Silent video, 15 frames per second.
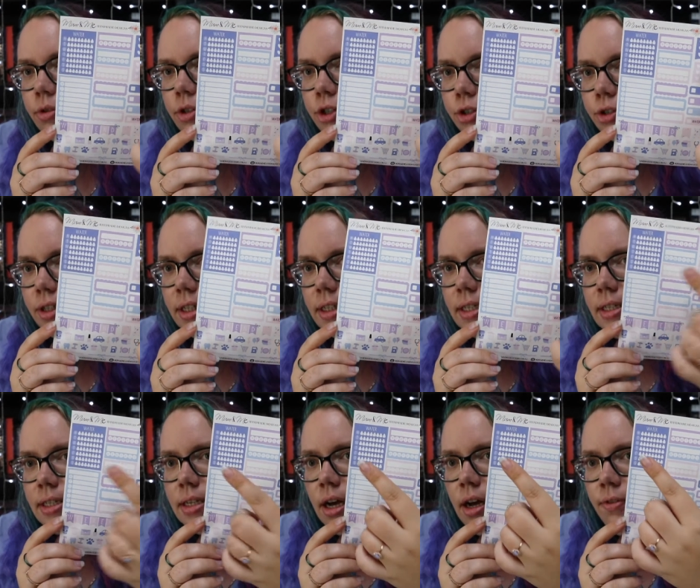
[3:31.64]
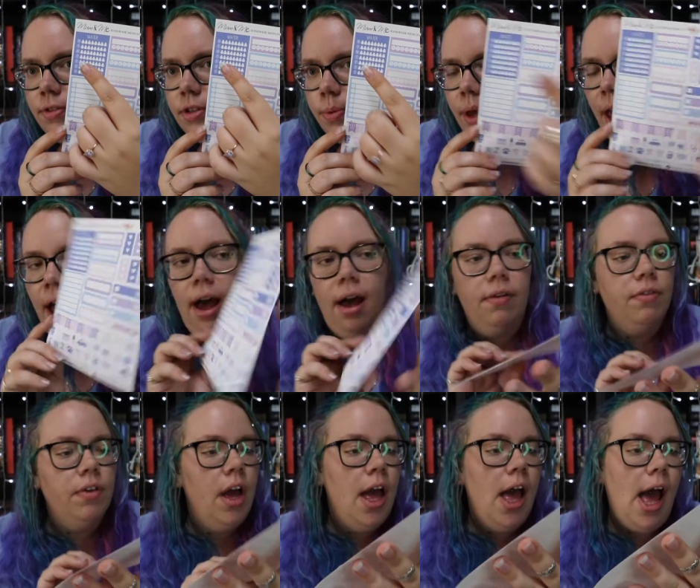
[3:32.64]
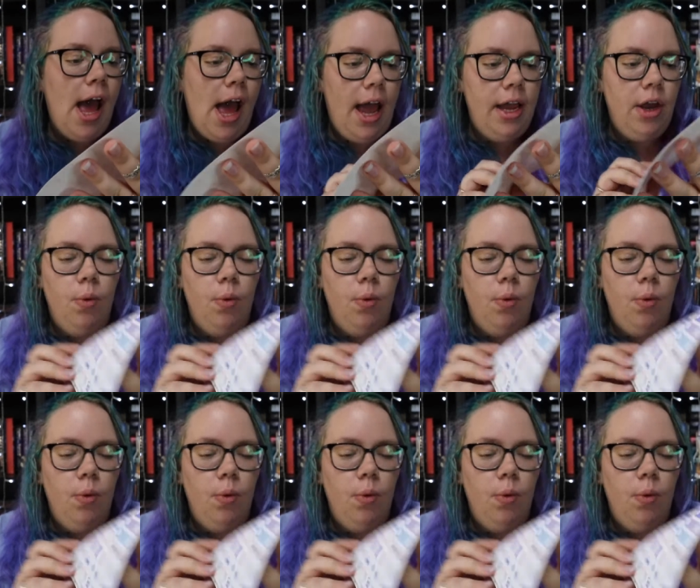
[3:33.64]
to-do lists and stuff. So we have a